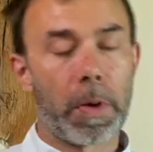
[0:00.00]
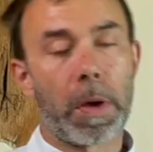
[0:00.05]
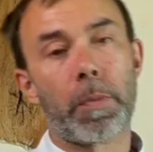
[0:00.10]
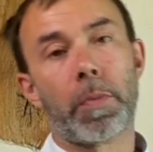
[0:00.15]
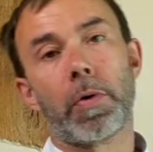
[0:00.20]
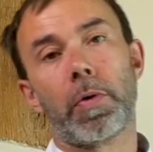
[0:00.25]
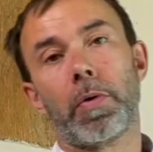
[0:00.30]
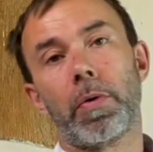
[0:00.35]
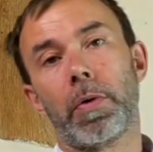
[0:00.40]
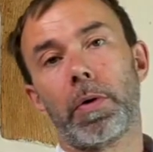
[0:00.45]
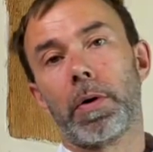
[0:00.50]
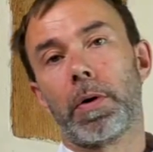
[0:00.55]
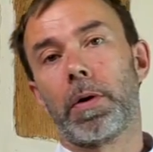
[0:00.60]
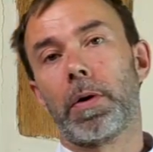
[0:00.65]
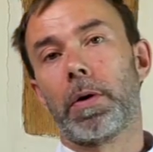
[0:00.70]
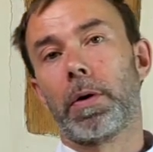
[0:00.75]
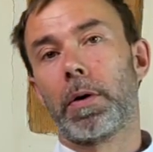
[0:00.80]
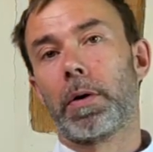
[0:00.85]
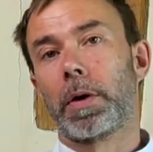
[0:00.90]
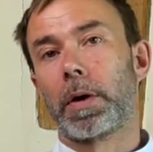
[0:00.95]

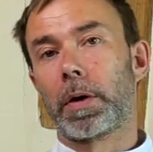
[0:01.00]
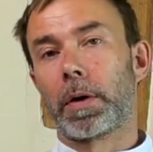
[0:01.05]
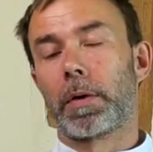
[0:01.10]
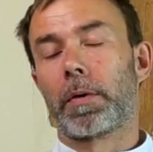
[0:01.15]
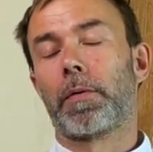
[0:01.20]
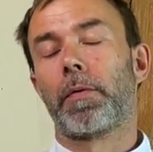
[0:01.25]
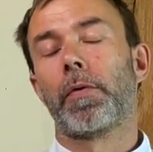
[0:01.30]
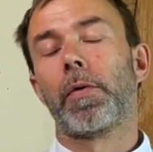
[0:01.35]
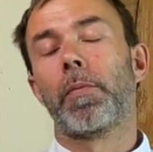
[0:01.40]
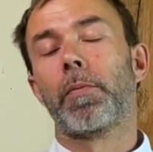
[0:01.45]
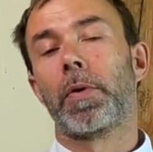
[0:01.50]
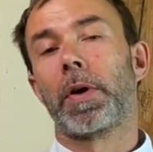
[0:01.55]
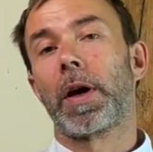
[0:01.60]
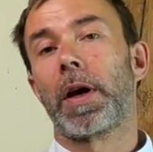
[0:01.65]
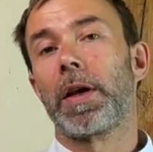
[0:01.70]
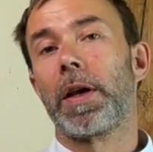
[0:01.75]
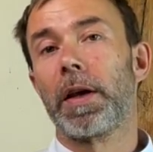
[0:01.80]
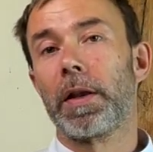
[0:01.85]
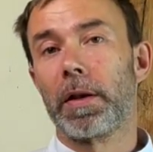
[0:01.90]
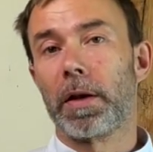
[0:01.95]
pepper from
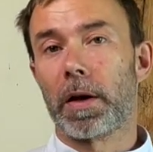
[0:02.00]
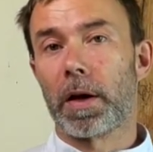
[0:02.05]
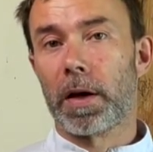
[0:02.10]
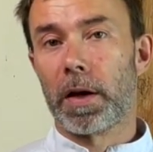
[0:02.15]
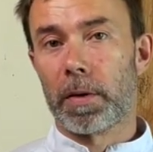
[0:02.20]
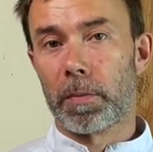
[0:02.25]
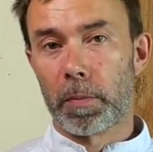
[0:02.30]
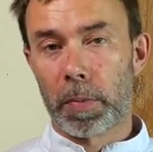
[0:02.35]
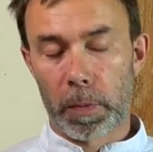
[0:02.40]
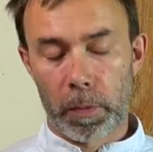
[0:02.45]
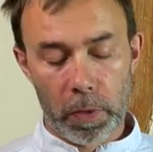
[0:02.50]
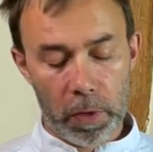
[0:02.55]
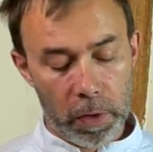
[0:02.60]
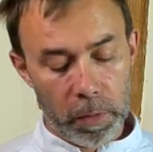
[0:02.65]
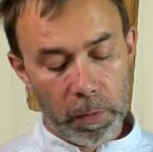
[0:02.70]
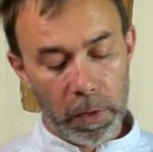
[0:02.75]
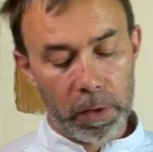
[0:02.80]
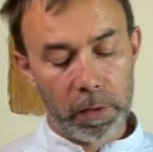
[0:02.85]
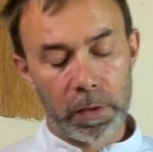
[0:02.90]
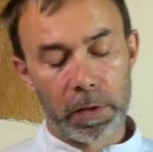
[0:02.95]
cayenne pepper,
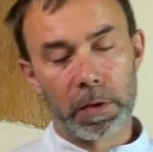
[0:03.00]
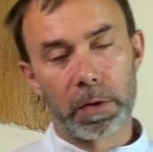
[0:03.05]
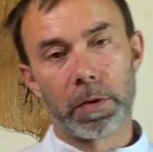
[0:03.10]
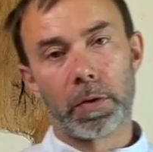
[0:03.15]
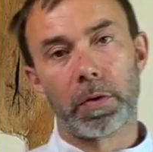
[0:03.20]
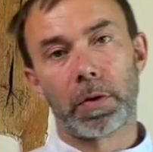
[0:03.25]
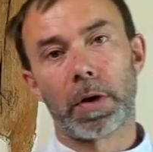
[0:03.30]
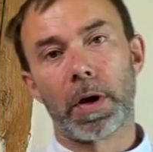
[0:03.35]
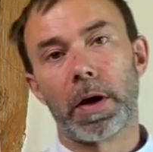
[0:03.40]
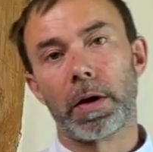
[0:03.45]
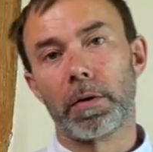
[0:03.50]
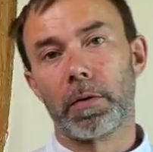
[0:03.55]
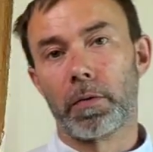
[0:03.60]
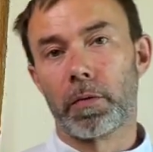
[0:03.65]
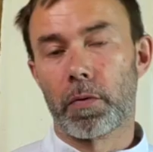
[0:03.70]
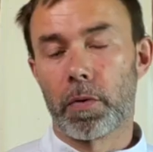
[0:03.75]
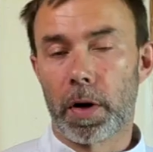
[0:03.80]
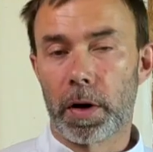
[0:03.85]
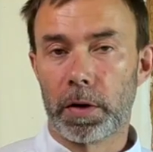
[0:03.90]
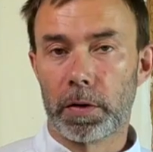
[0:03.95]
because it's a kind of
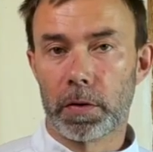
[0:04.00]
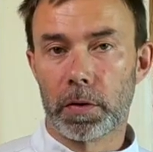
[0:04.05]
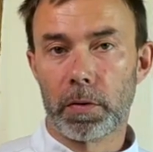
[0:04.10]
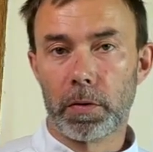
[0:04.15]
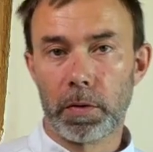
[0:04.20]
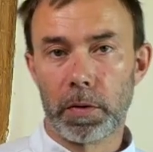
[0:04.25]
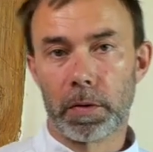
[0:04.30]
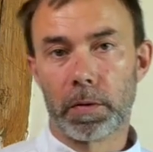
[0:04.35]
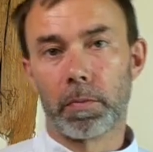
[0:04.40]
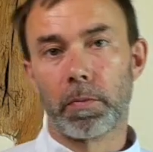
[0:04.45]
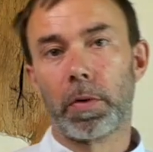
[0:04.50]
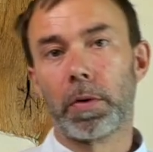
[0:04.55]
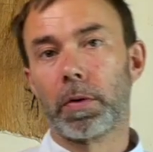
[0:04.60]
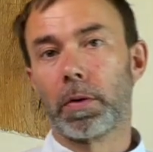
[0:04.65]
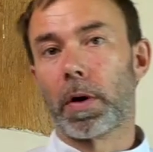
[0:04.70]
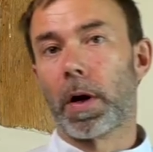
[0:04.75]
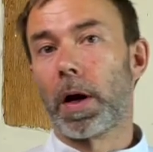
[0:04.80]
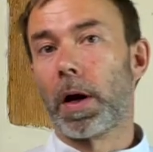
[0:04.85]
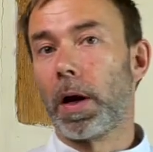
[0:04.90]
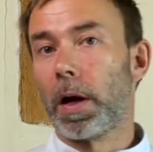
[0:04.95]
white sauce, but
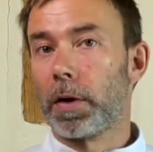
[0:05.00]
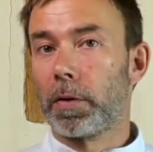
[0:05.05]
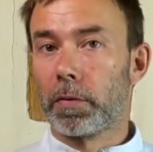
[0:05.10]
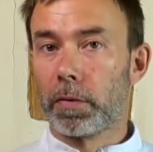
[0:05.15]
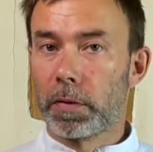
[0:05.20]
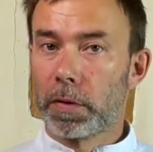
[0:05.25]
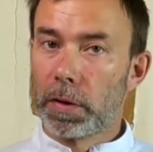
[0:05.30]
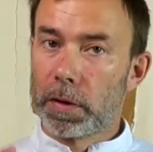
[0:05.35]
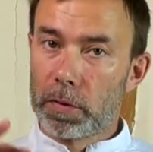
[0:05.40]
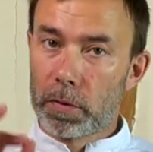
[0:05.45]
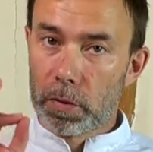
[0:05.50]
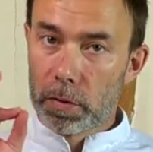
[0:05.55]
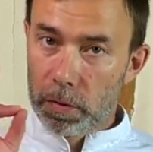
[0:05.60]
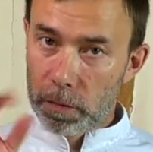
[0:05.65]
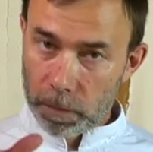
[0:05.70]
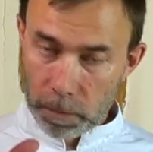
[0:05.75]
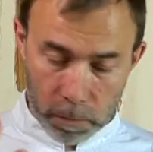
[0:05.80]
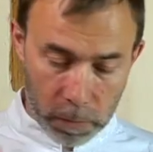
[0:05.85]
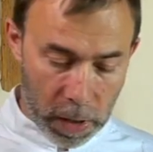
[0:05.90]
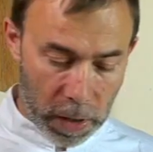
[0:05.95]
I like to see the
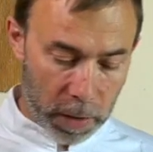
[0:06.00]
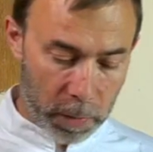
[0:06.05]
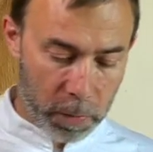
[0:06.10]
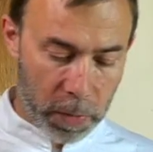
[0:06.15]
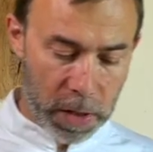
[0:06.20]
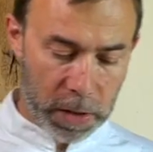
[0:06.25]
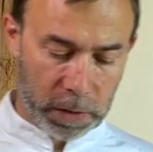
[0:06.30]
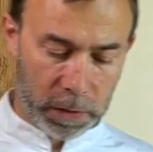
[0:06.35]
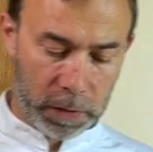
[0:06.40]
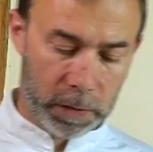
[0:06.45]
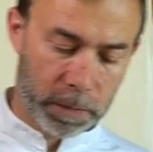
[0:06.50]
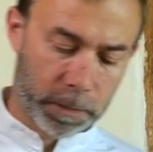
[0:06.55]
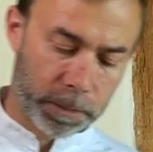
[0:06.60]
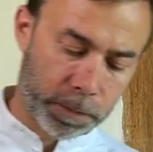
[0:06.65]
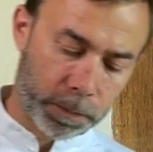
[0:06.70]
black parts.